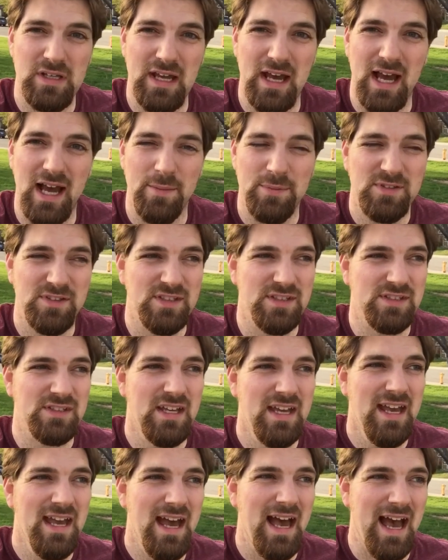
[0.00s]
Hopps'
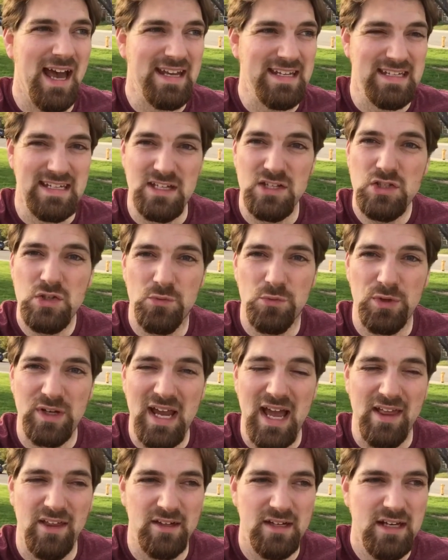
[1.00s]
ideas of
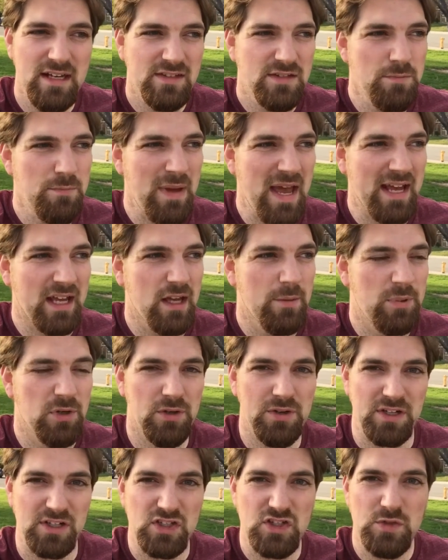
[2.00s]
reality. It doesn't back up
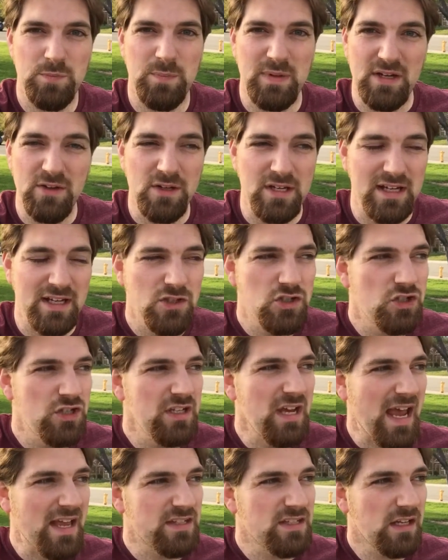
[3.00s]
her experience. She
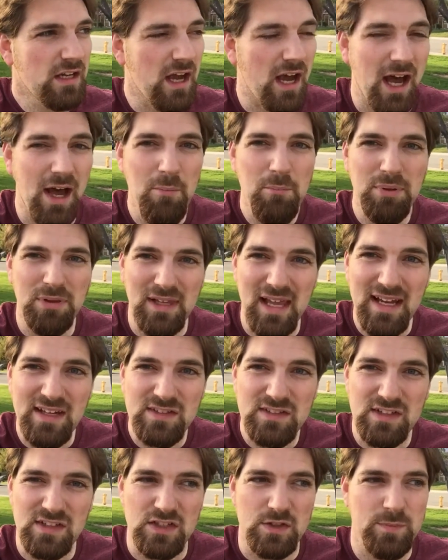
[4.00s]
has a
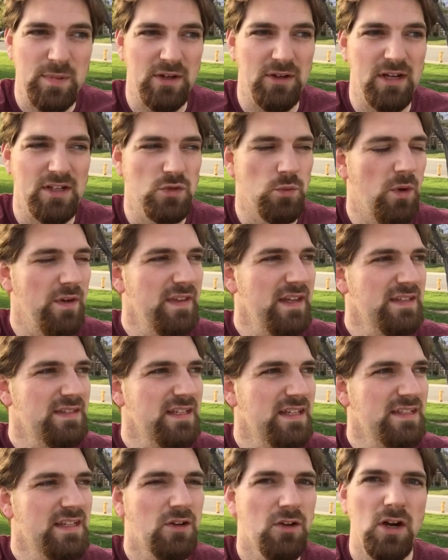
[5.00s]
complex experience, one that
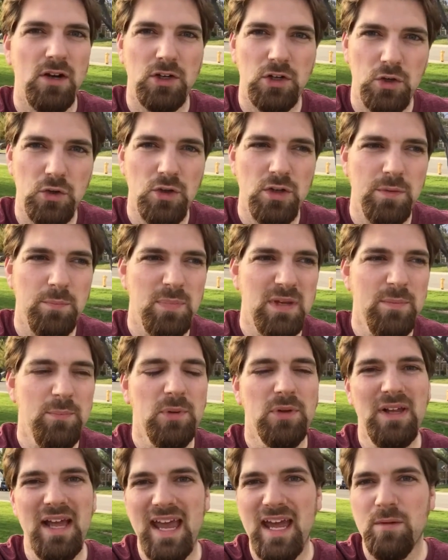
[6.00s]
says there are good
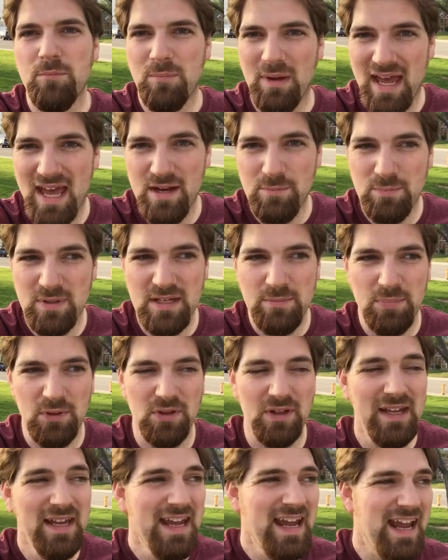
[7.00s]
people and bad people,
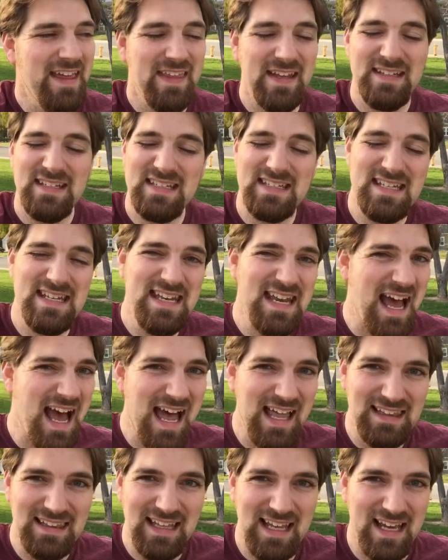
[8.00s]
and that does
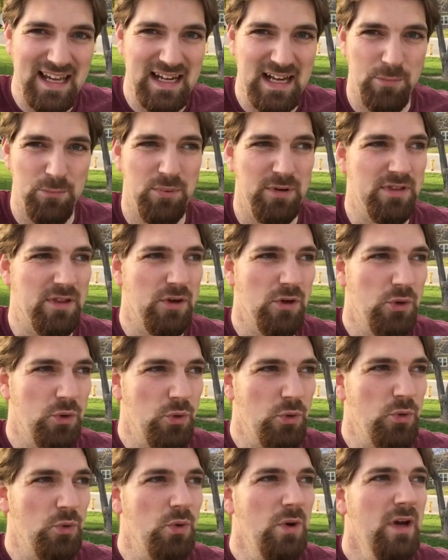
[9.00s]
not line up with
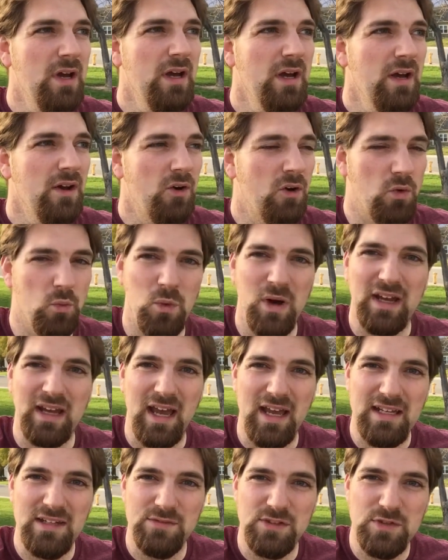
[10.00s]
who or what
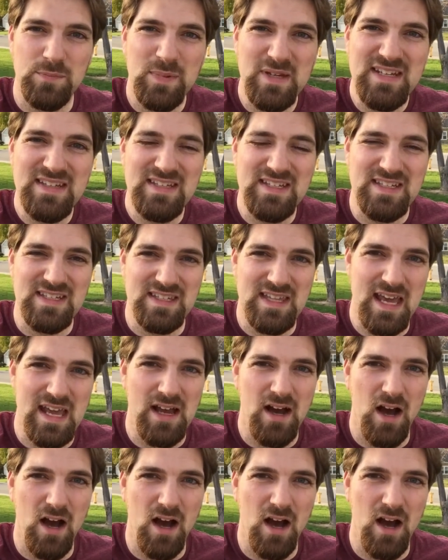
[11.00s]
kind of species they